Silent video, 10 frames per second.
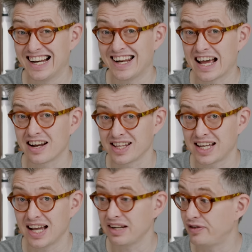it out of the
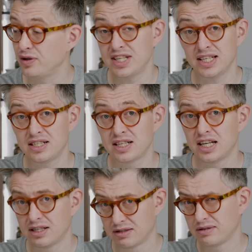gate. If you did,
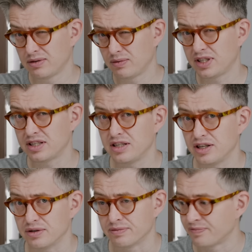well done you.